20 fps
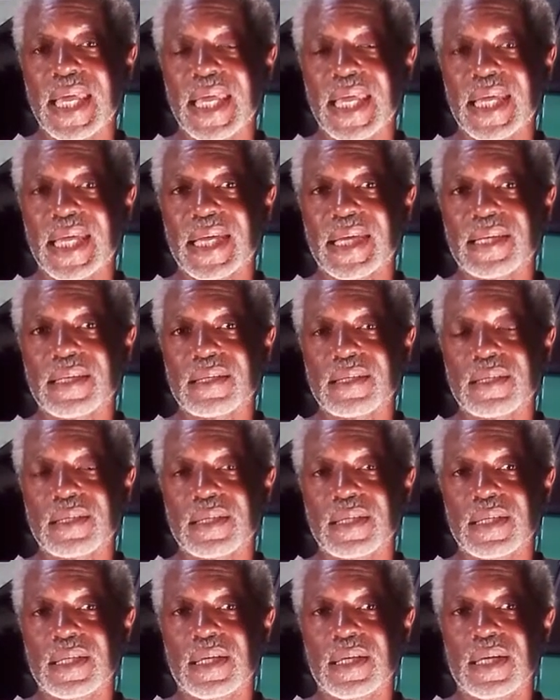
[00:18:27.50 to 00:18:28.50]
and
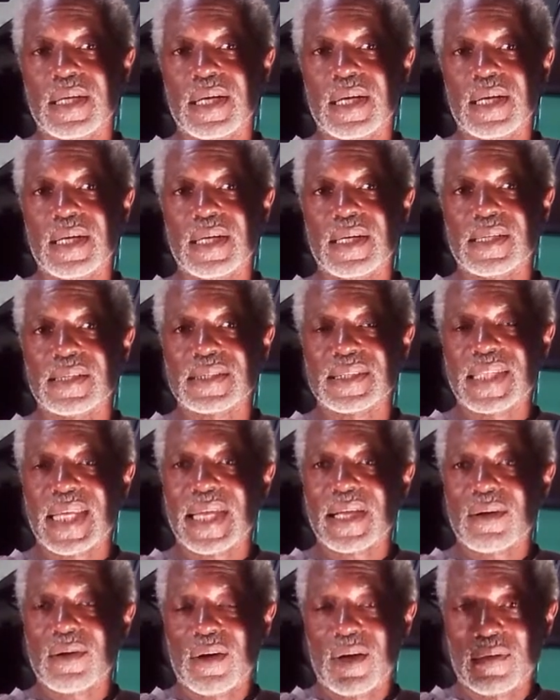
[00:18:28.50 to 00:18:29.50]

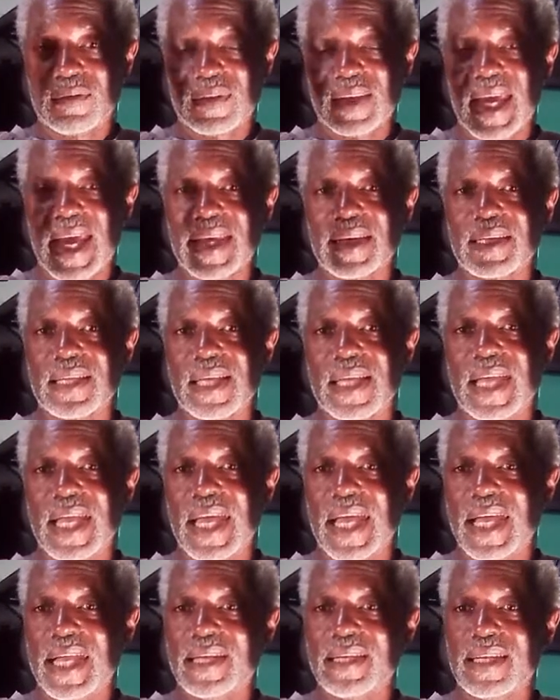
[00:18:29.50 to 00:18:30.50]
take off that,
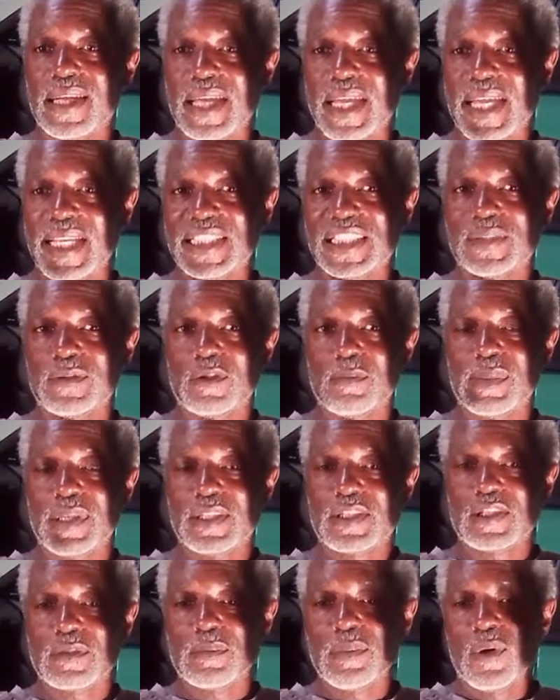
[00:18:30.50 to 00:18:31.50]
and the engine would
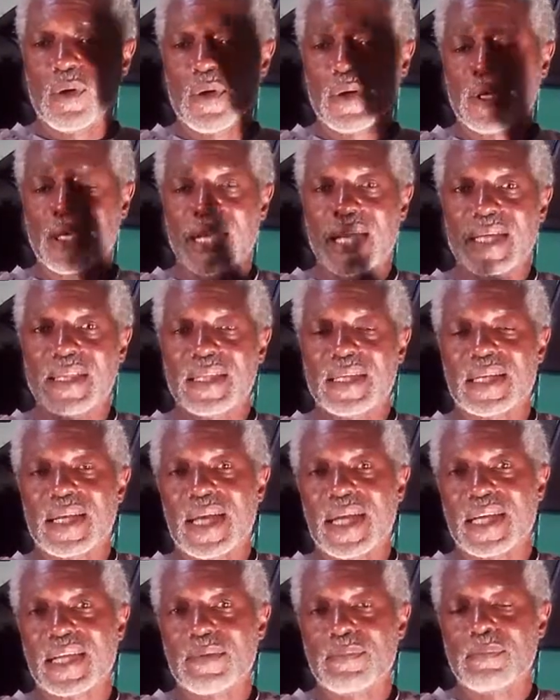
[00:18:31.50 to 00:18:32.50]
be supported, and then
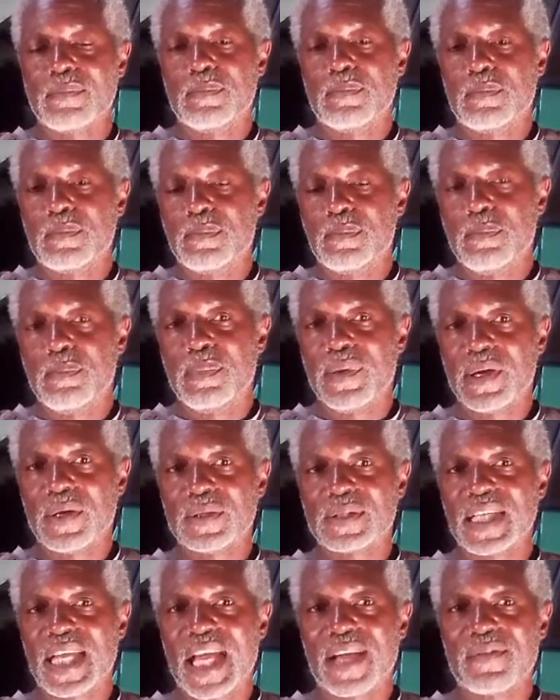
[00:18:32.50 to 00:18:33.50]
I can
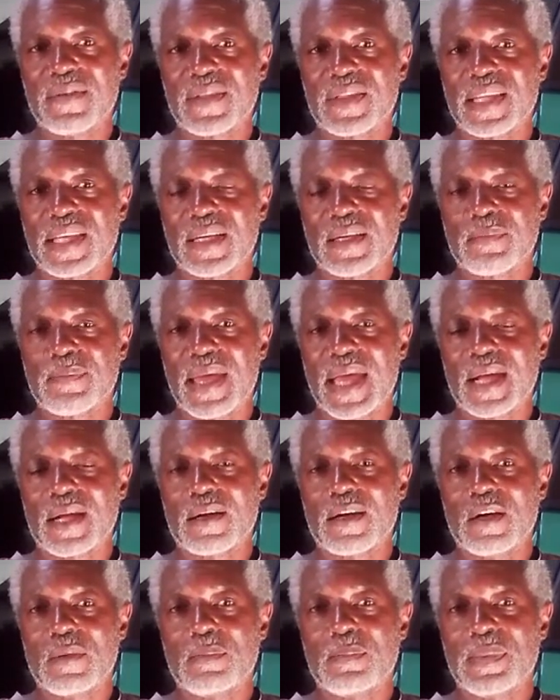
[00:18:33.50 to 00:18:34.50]
build everything
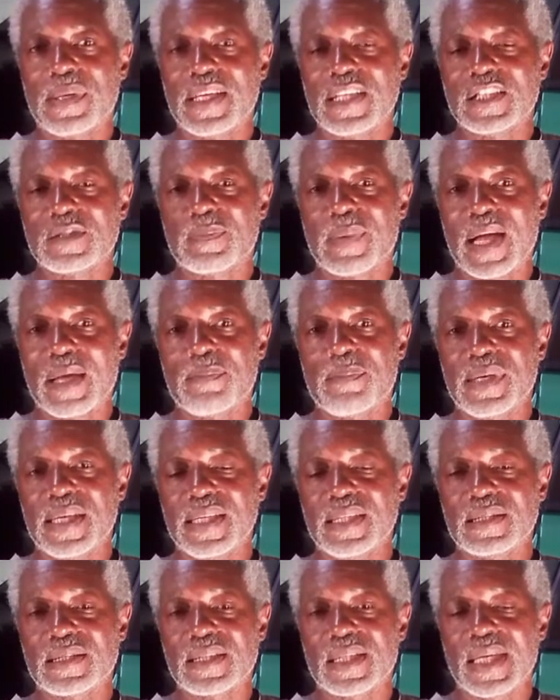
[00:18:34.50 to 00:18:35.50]
back up piece by
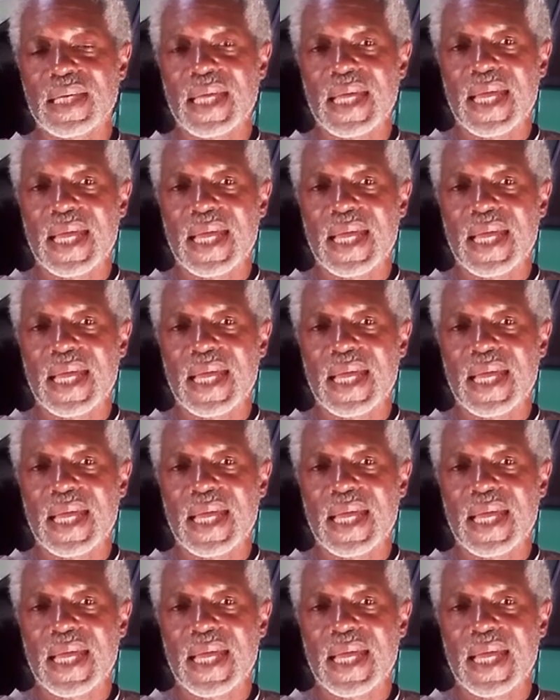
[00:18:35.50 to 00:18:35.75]
piece.